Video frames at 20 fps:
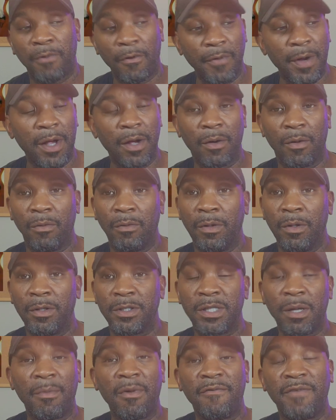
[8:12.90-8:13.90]
For real.
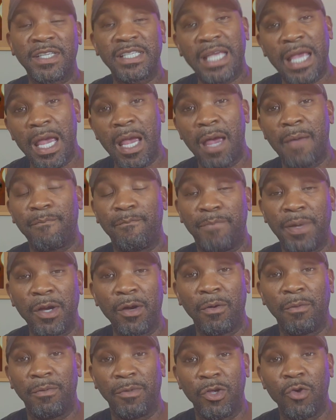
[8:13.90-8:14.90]
Some of us can't
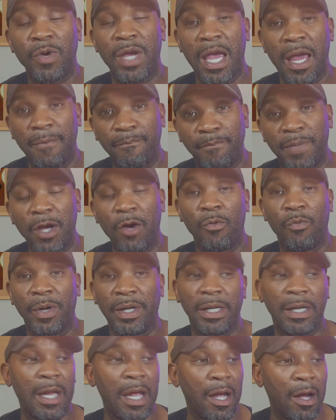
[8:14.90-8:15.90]
build, you can't build
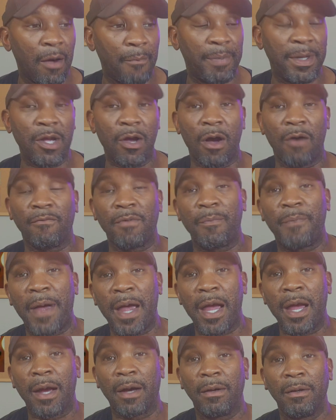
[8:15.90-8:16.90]
with now beyond
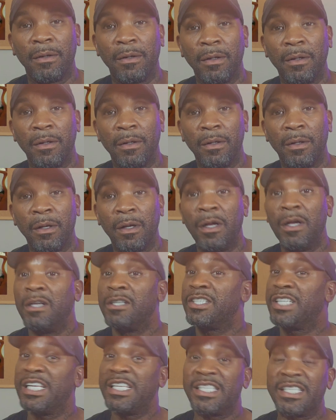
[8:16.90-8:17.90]
repair.
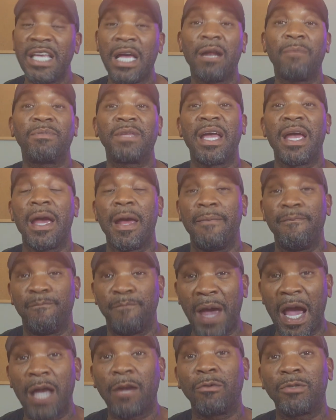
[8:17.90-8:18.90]
She sat up there
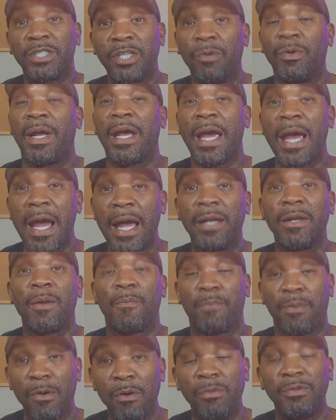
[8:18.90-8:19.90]
and battled to the end
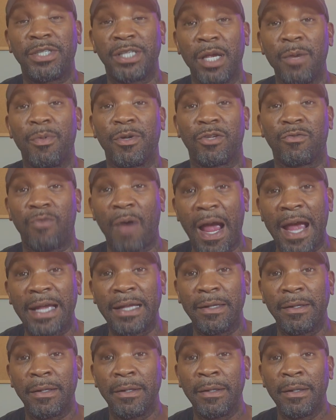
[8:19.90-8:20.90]
to prove she was
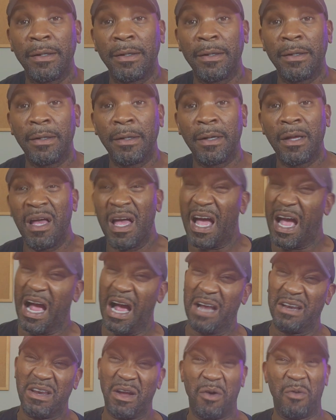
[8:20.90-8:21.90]
right.
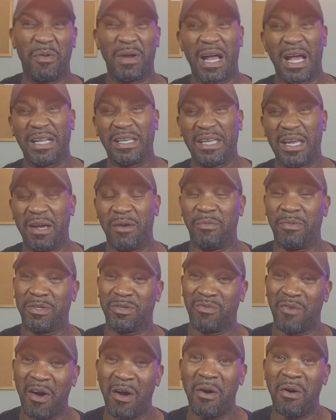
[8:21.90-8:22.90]
I know what I did
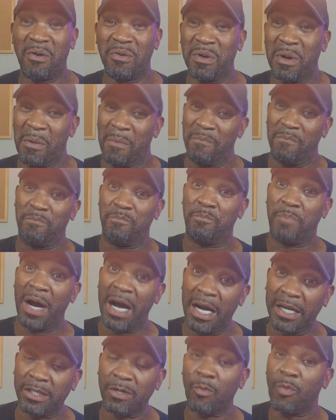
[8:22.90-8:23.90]
was wrong,
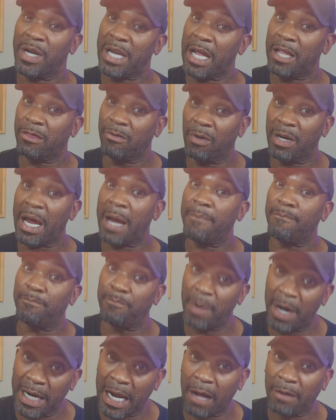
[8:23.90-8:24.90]
but when they throw
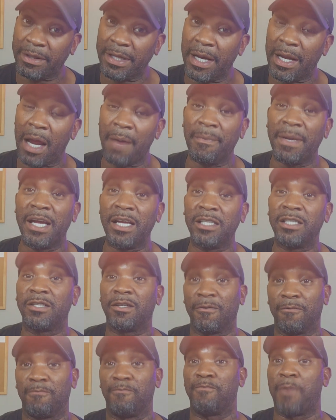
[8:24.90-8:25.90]
that butt out there, that
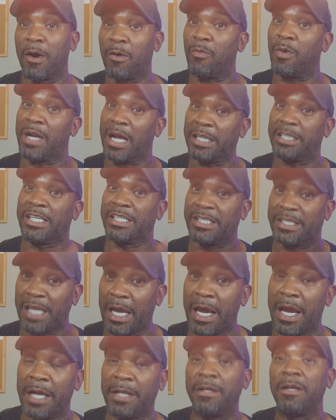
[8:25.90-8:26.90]
means what? what I just
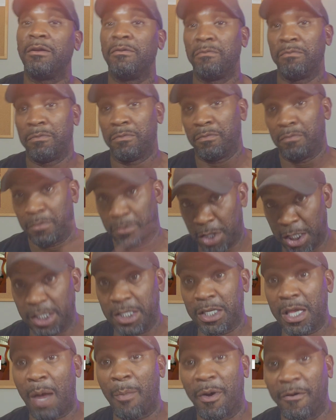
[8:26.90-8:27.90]
said.
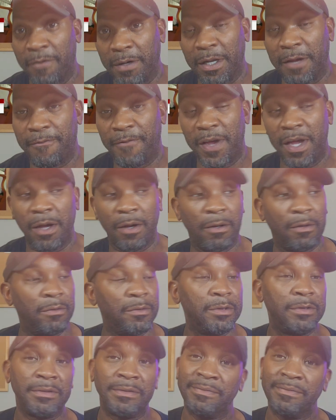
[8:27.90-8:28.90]
This is how I really feel.